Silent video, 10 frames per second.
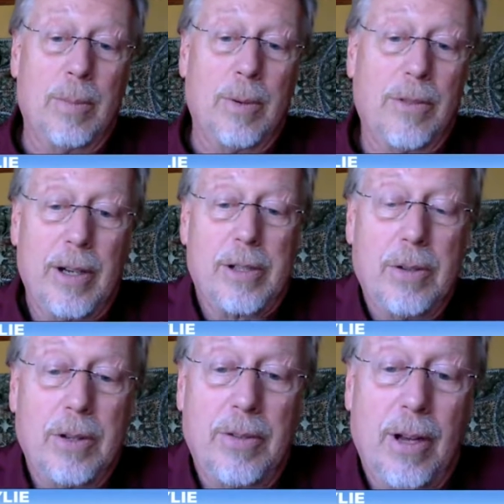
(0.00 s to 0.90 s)

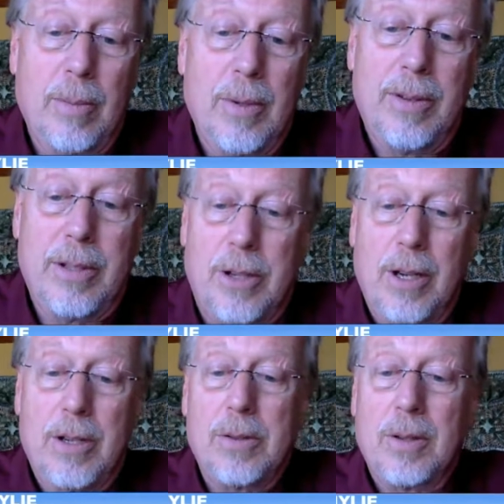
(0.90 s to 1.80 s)
professional development of
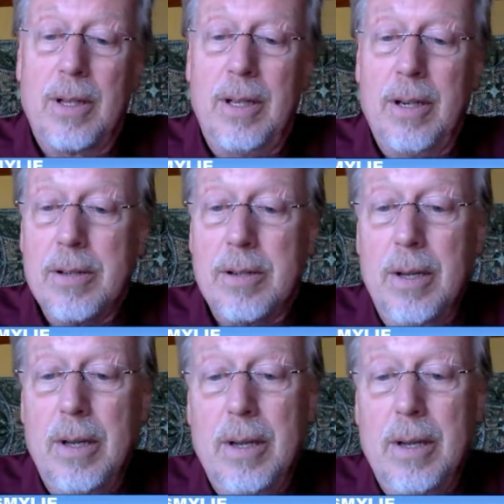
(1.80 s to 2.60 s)
educational leaders